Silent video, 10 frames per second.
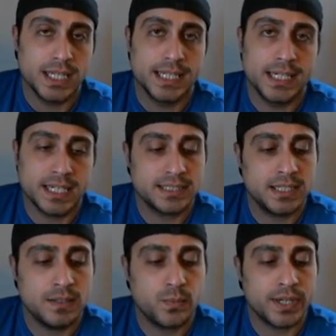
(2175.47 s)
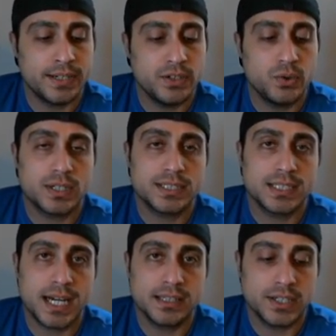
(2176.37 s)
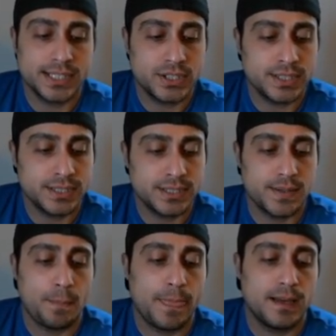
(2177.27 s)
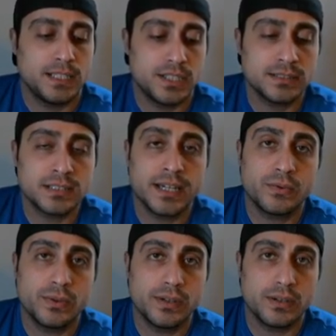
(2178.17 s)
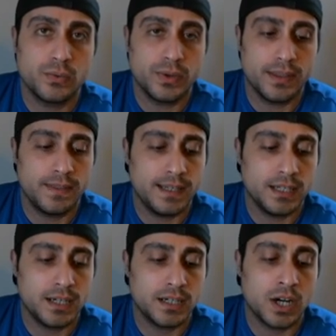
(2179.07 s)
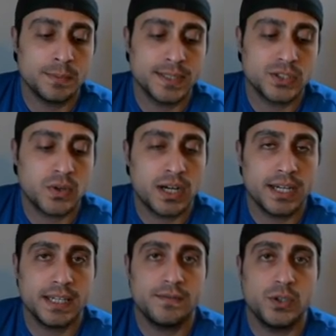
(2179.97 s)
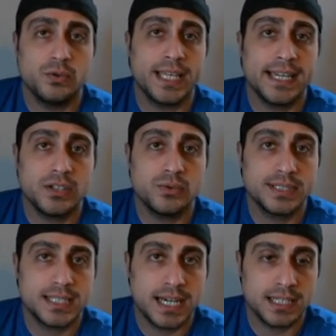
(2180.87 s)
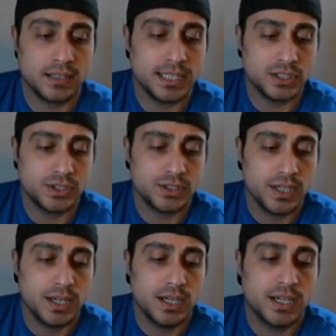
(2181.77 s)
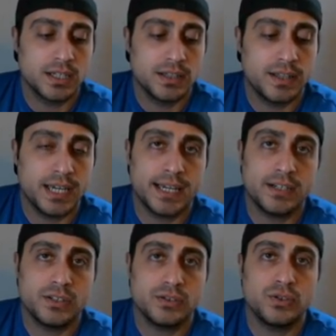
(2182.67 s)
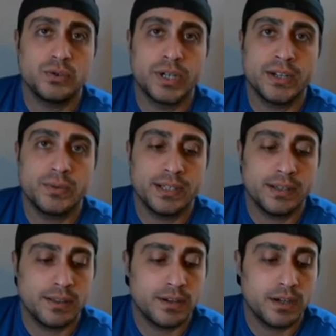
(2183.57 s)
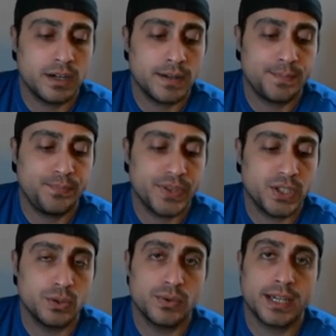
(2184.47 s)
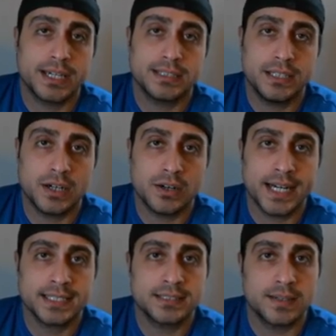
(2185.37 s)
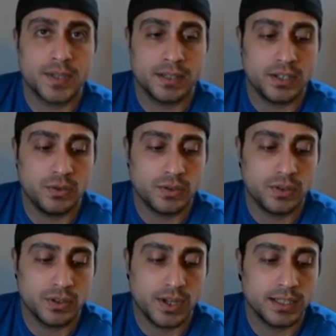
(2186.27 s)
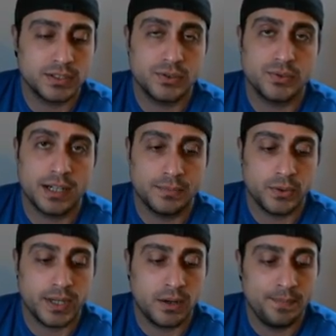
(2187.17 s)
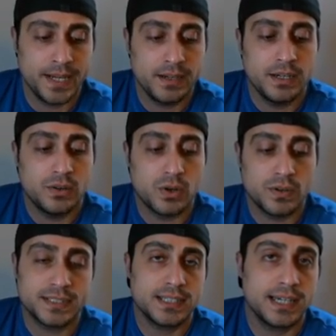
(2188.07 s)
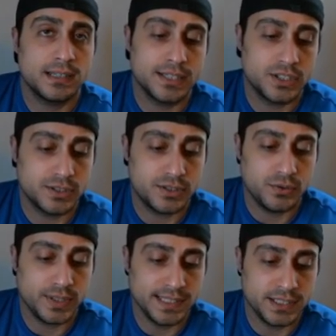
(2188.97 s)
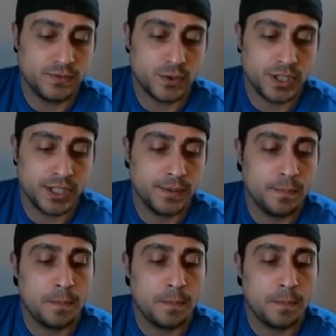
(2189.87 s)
Next up, we're going to do our side lunges. Just like with the goblet squat, if you can't do a side lunge, then do it with like a TRX, something that you can hold on to and help you out. Or if a side lunge is too easy for you,